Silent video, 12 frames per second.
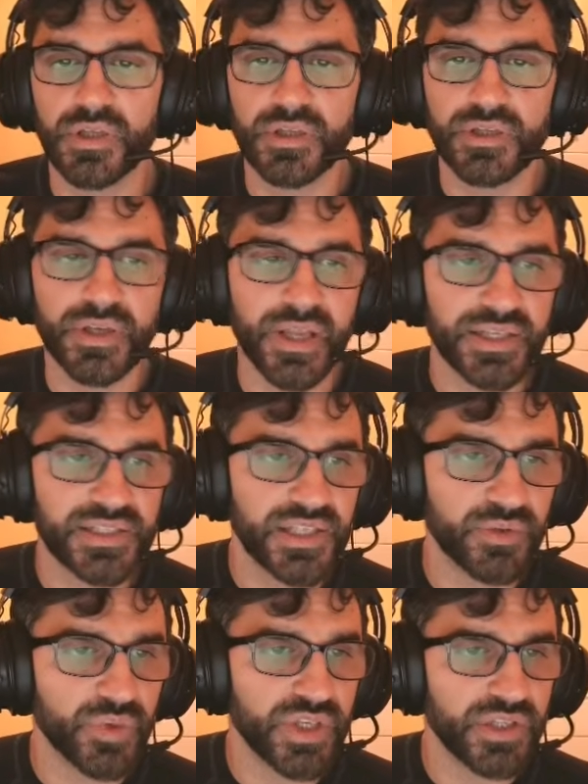the next
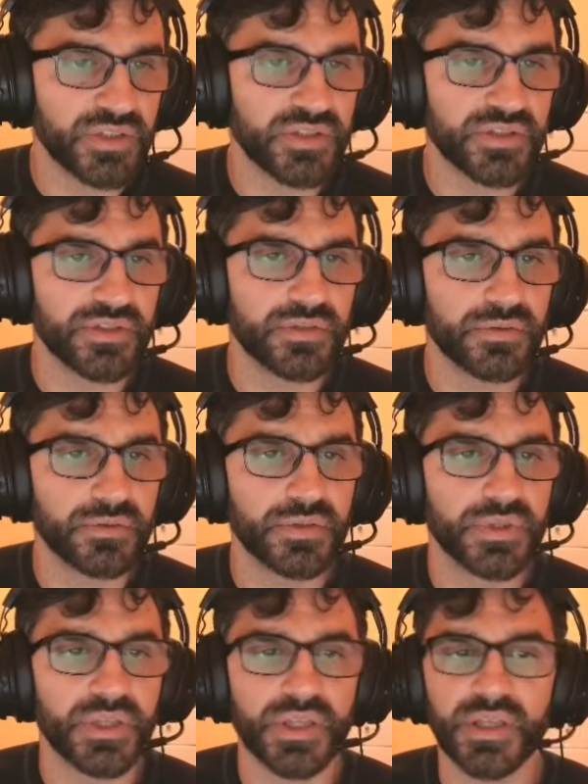thing we need to do
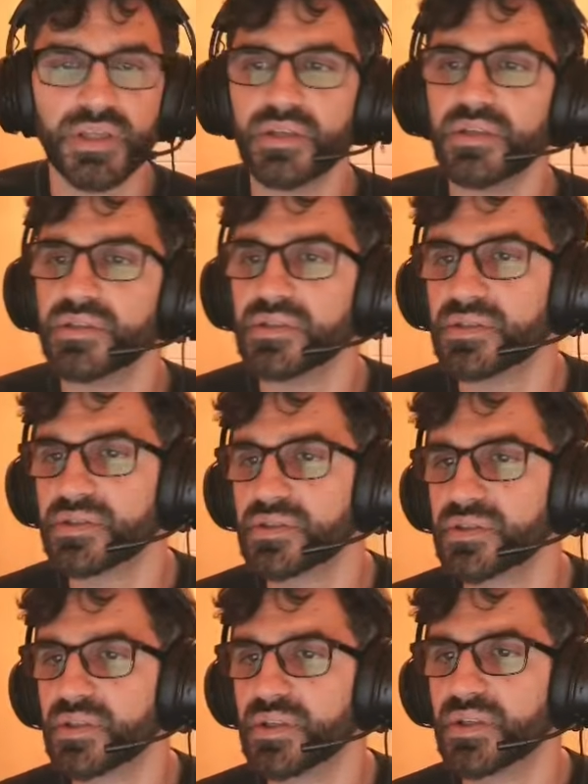is
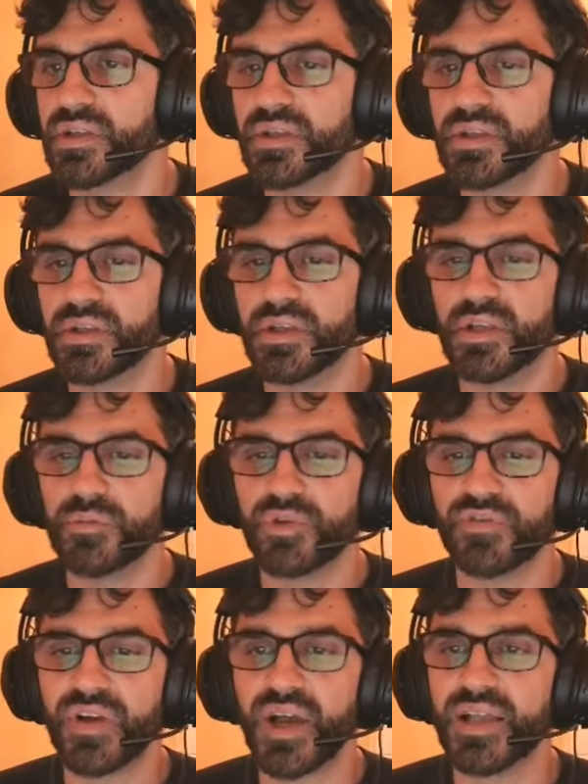
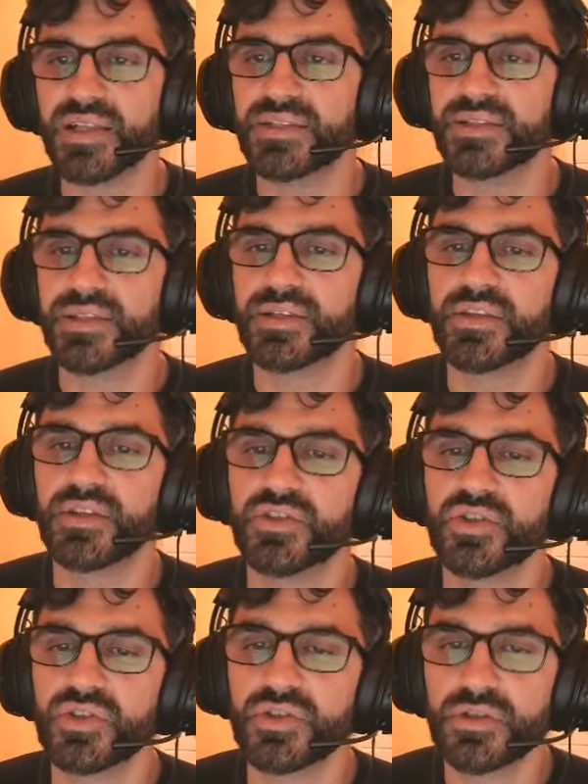provide
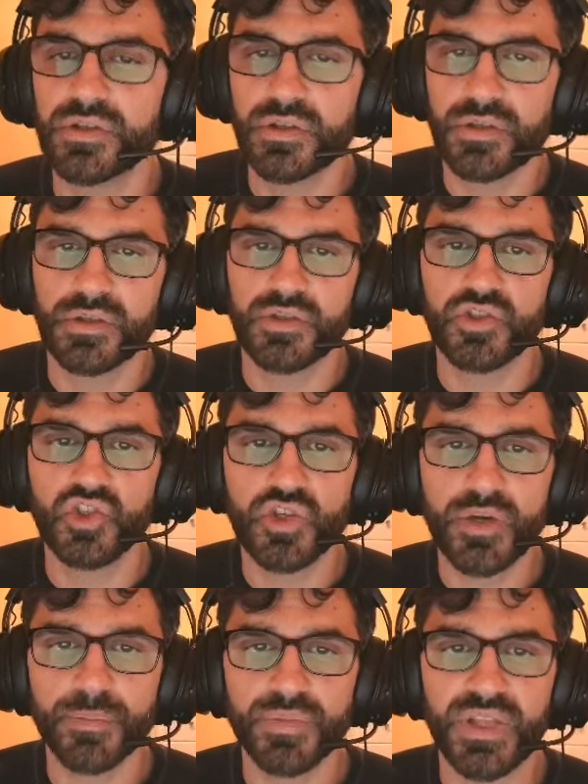
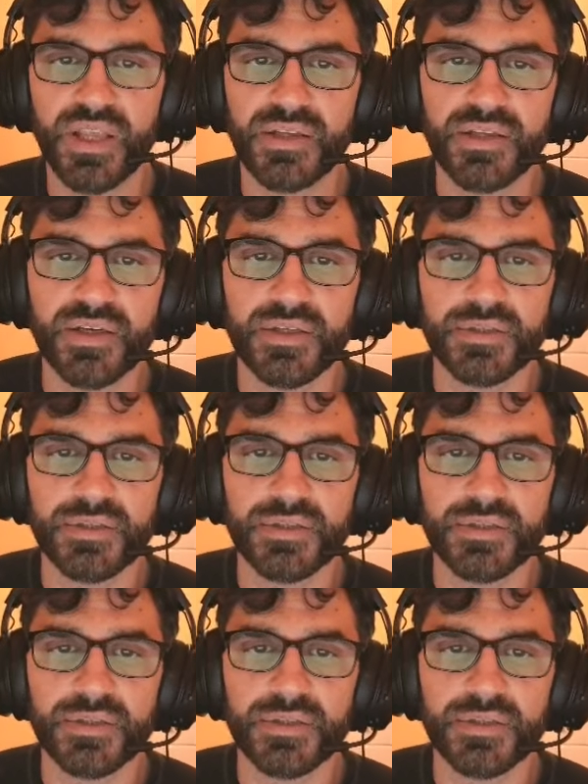trip data.